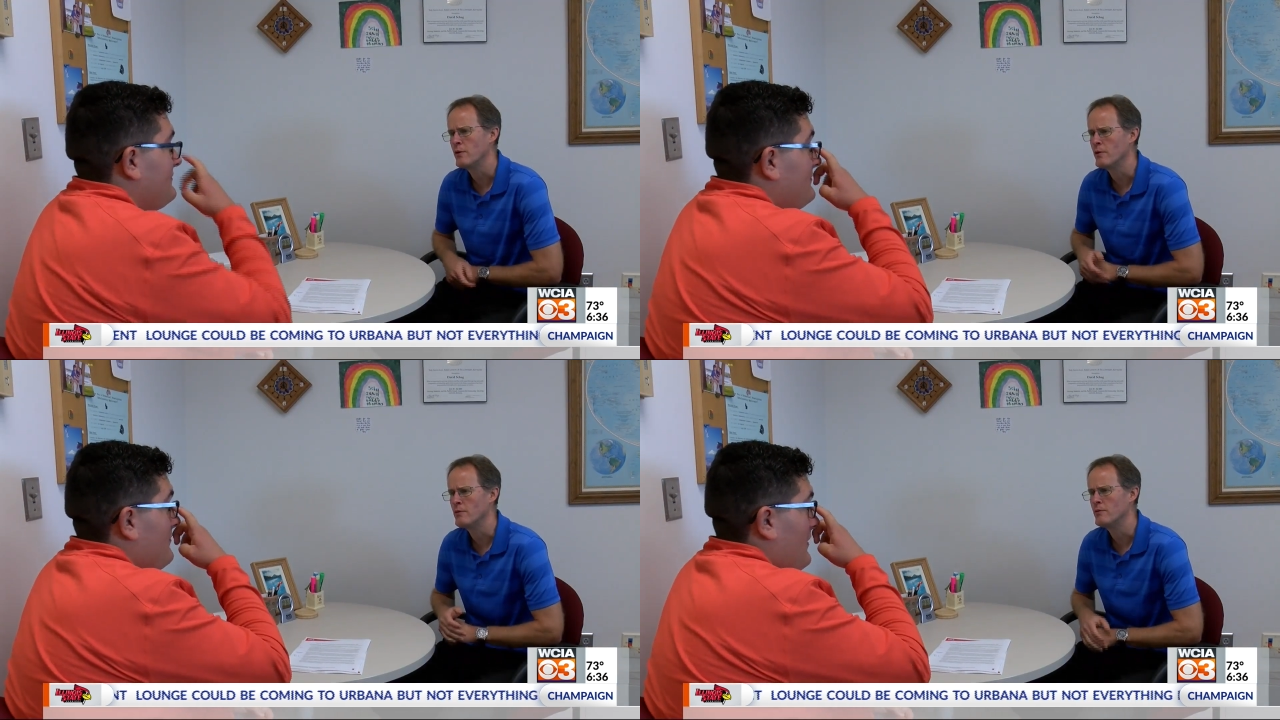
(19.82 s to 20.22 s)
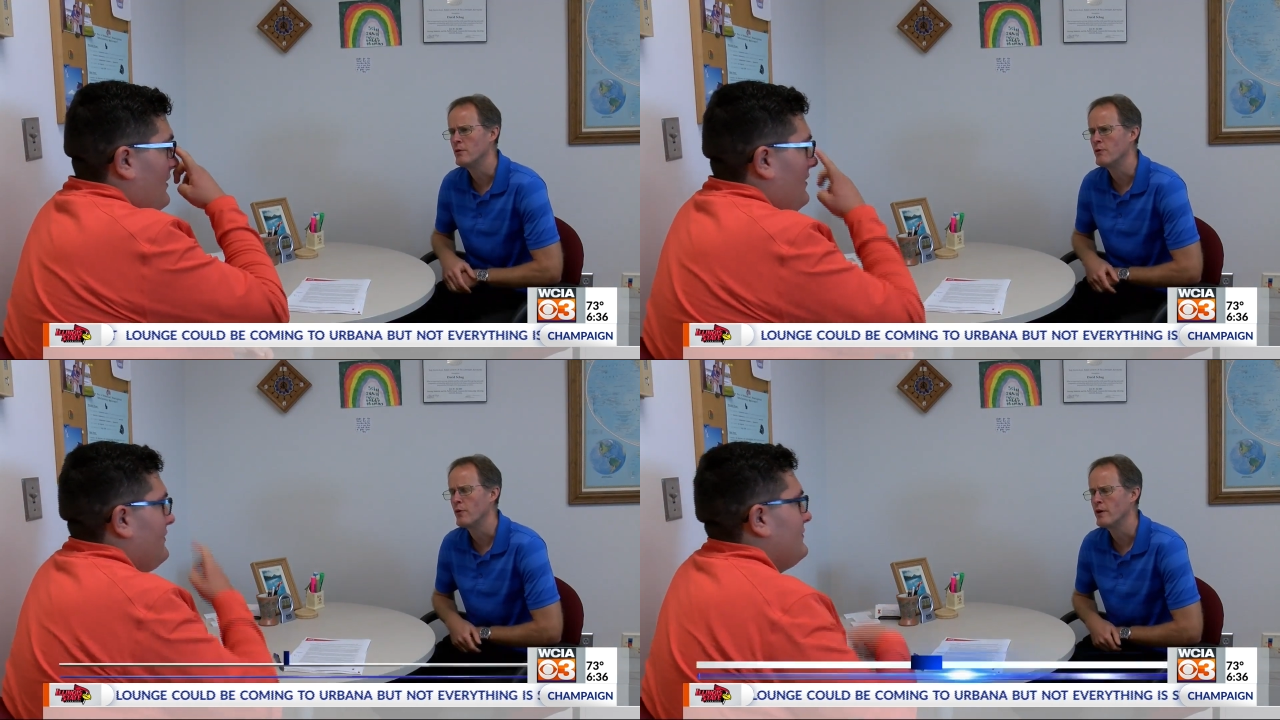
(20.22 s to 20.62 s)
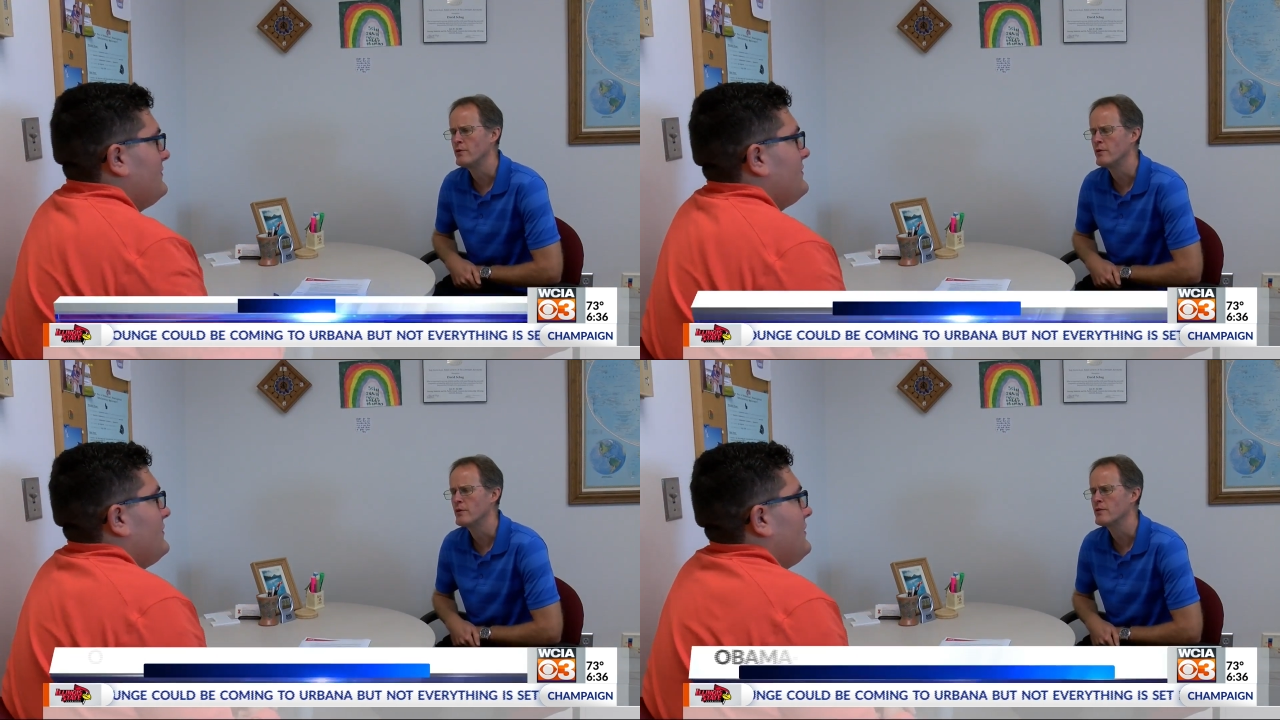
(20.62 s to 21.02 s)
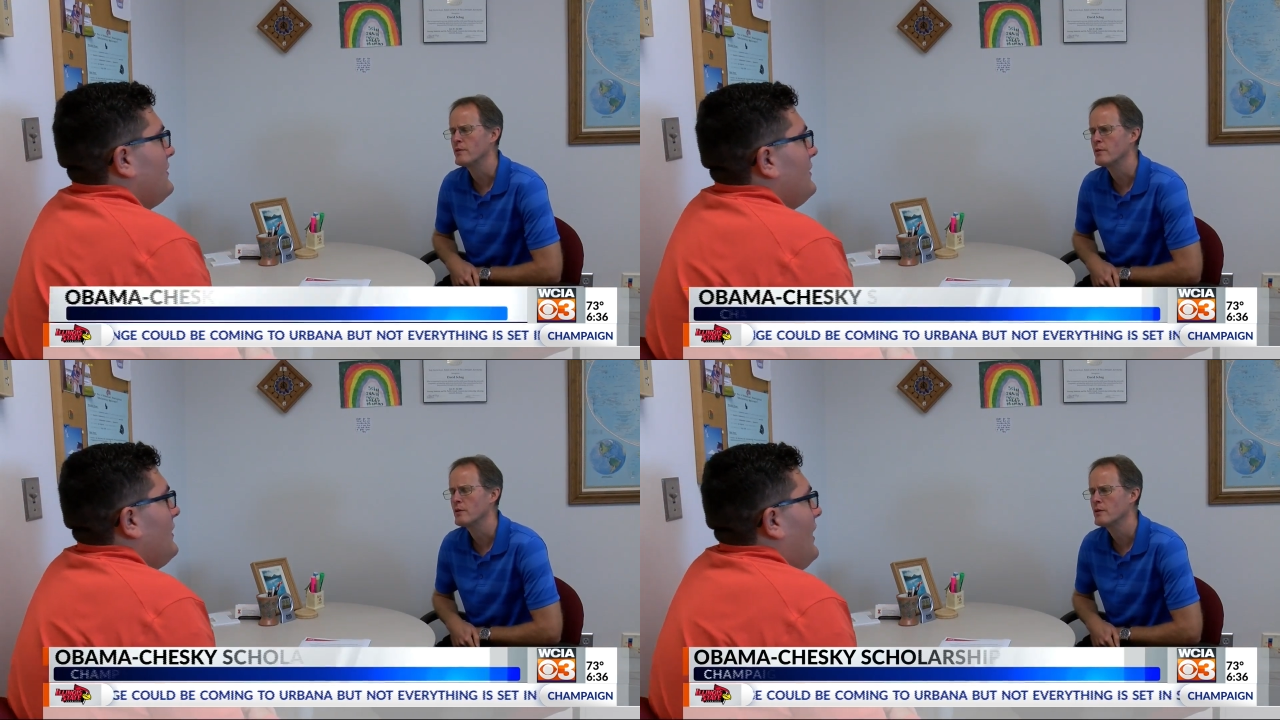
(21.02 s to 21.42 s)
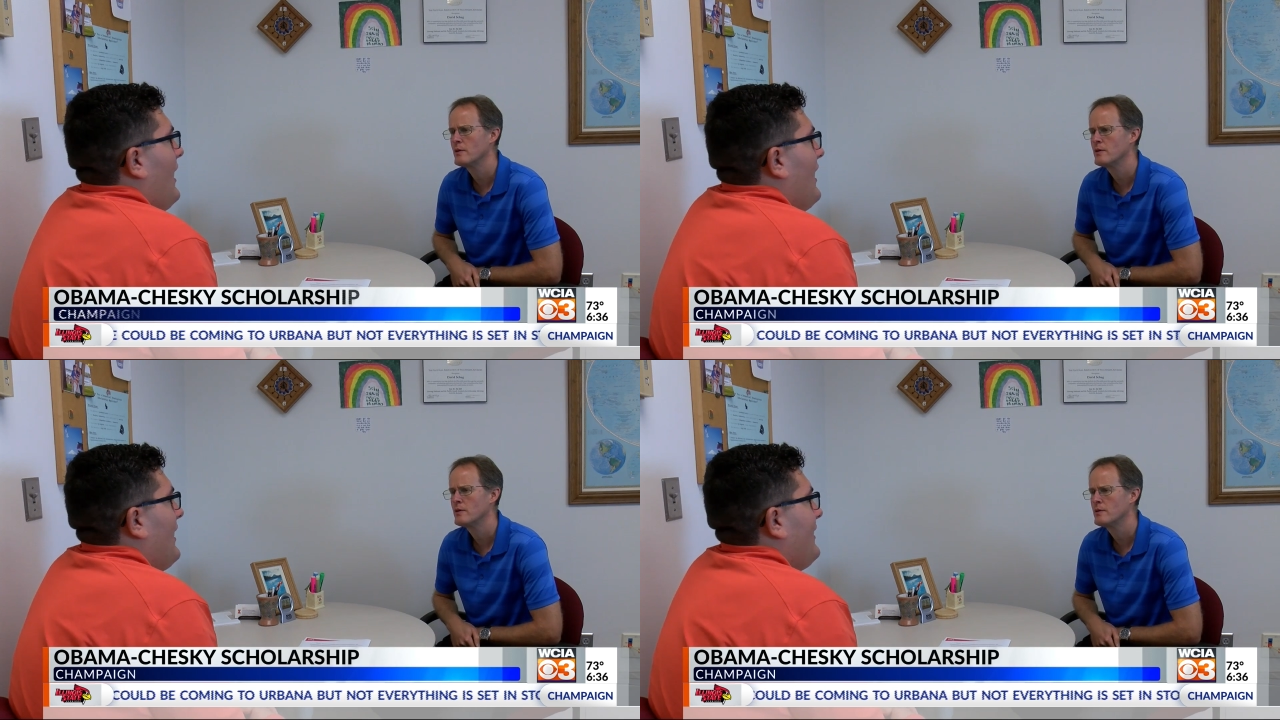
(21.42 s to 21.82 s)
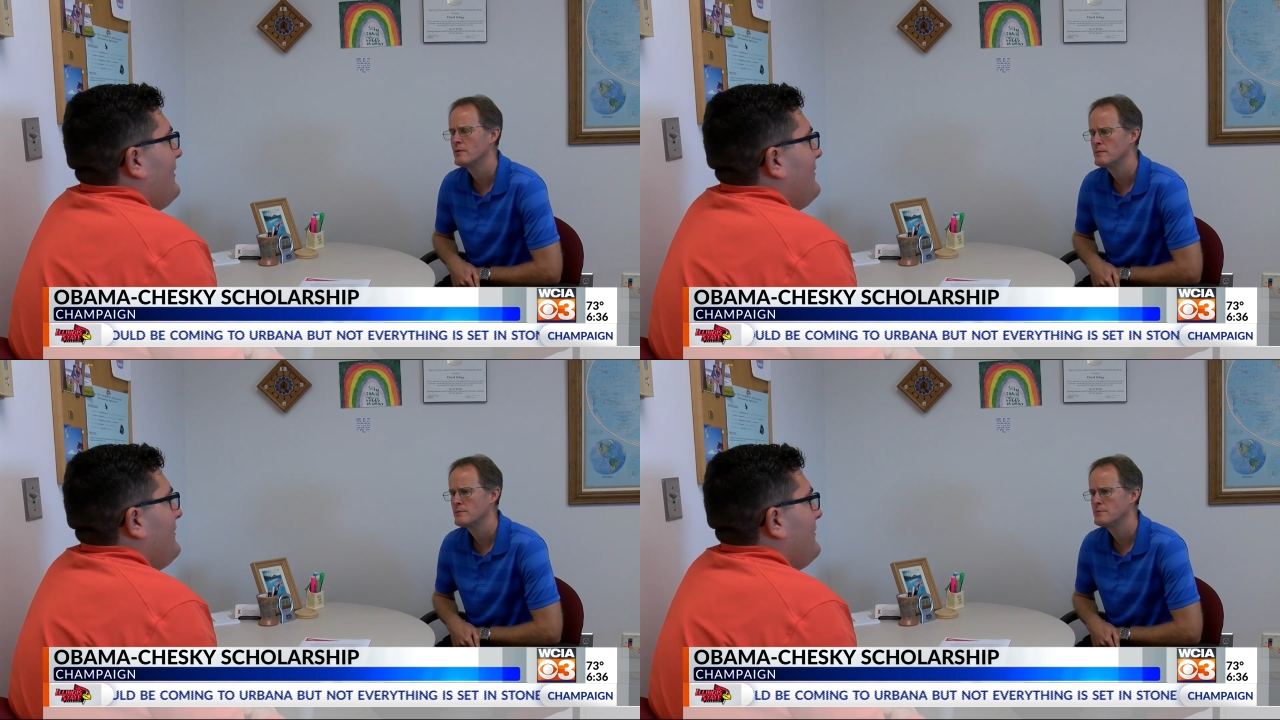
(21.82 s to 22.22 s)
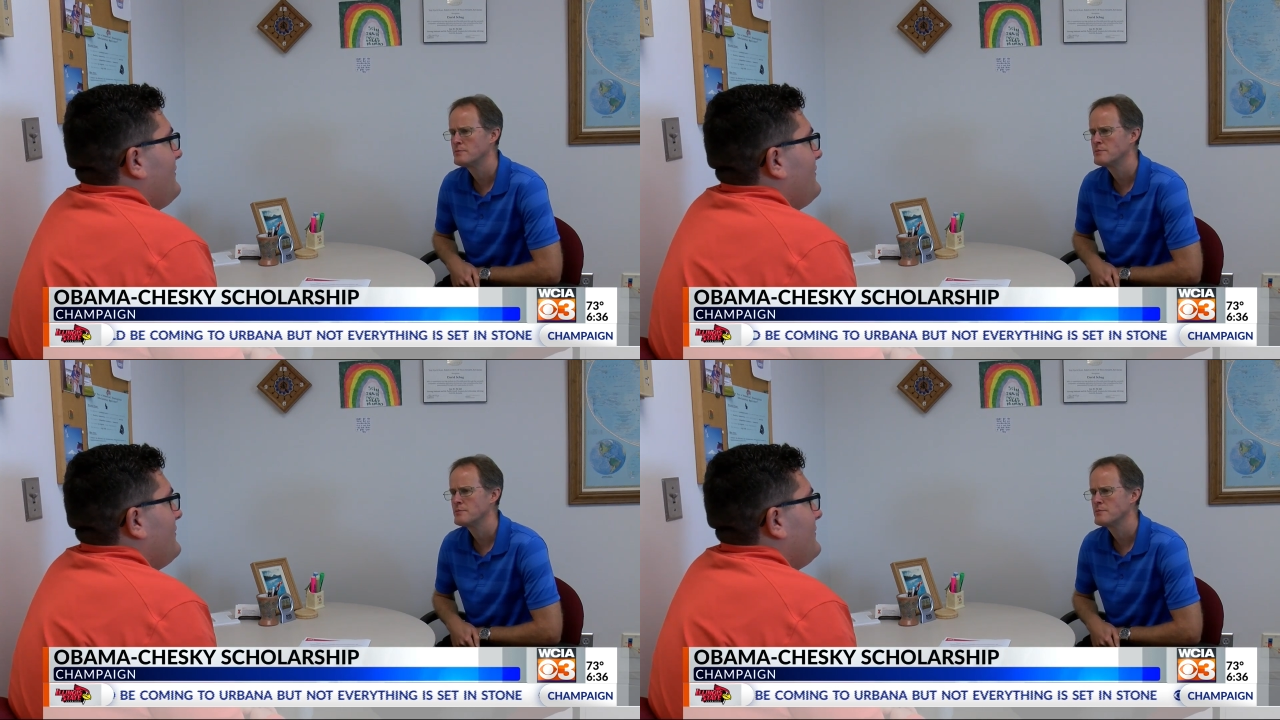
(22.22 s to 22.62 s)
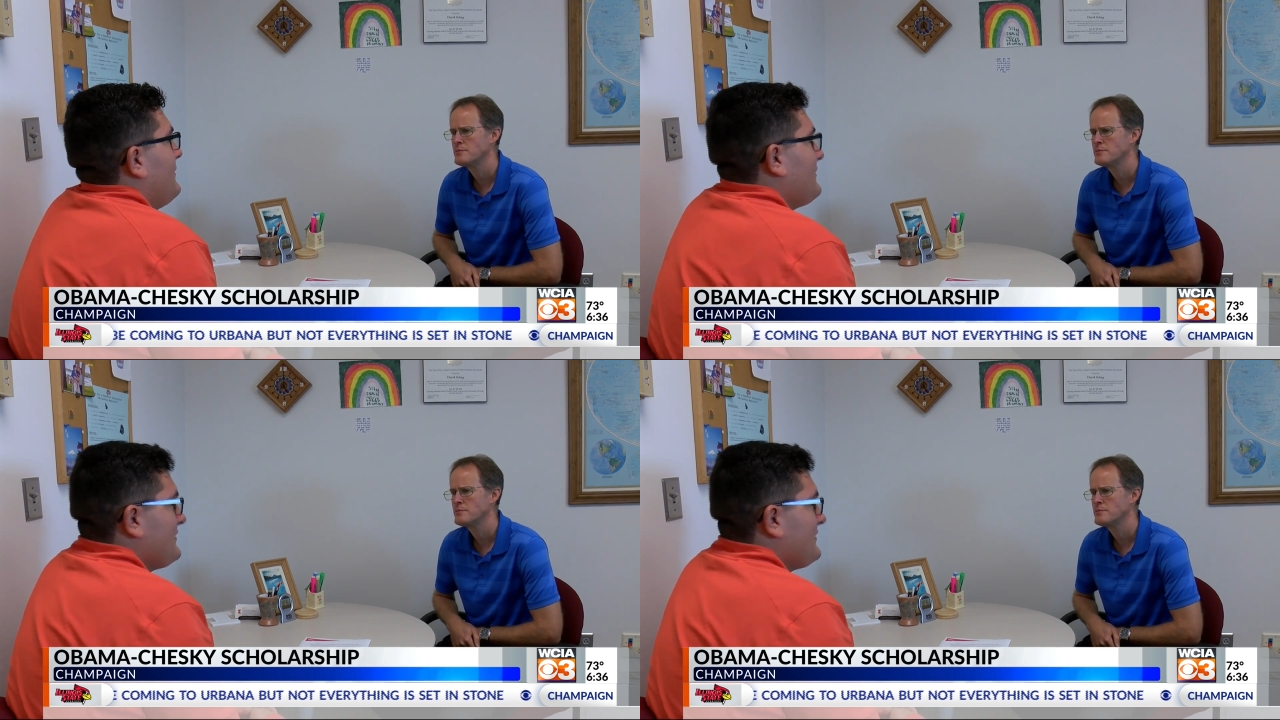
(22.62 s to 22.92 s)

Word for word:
Speaker 1: of the two winners who applied for the scholarship last year.